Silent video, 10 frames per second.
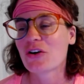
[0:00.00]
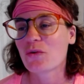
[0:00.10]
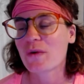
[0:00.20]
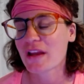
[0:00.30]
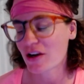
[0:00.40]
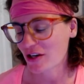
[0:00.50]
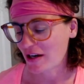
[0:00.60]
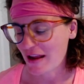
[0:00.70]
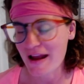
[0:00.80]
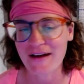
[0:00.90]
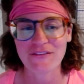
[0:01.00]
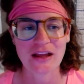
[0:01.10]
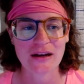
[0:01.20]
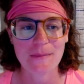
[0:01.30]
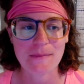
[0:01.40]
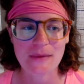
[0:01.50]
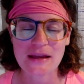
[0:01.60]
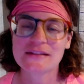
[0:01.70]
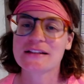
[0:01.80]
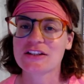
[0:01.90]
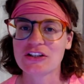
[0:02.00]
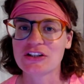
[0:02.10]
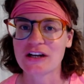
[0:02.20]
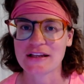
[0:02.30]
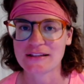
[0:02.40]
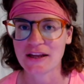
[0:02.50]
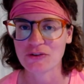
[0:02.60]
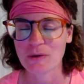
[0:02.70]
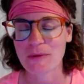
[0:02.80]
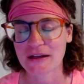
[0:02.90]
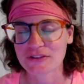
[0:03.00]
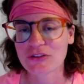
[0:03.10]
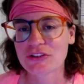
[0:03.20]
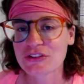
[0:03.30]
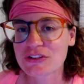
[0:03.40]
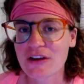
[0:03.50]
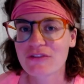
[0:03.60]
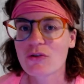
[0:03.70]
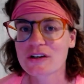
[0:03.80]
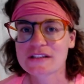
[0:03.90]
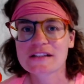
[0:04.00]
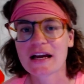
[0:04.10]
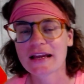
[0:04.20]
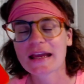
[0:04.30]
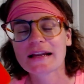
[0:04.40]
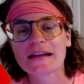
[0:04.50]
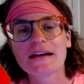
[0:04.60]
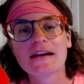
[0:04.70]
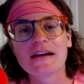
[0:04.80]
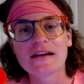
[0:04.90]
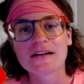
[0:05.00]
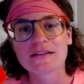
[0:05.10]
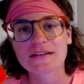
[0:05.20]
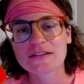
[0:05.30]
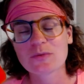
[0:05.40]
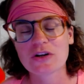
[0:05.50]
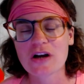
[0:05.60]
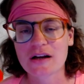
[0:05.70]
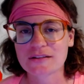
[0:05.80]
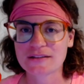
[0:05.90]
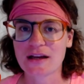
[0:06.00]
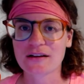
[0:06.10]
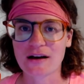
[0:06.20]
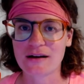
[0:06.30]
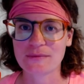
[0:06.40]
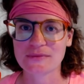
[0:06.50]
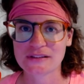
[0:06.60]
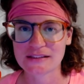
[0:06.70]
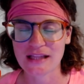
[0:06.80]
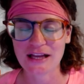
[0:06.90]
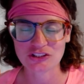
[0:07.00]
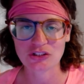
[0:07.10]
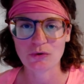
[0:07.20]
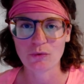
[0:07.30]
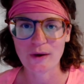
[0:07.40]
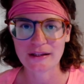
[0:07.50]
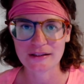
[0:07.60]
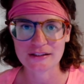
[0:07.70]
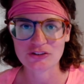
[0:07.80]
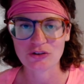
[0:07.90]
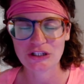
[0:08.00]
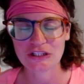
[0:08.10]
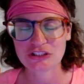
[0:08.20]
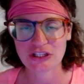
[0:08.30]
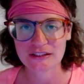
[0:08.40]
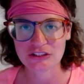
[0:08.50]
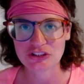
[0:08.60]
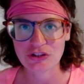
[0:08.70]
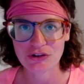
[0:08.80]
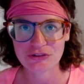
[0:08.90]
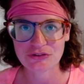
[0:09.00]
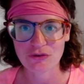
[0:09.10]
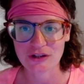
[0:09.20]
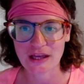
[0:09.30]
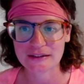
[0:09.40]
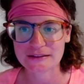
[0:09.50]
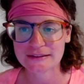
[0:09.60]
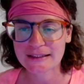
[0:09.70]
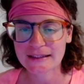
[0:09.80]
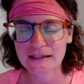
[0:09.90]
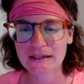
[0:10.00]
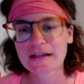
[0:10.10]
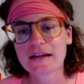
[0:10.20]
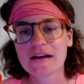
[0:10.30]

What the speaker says: We are going to have an amazing year as annual pass holders. Of course, again, lizwilcox.com/waitlist, or you can check the show notes for that link.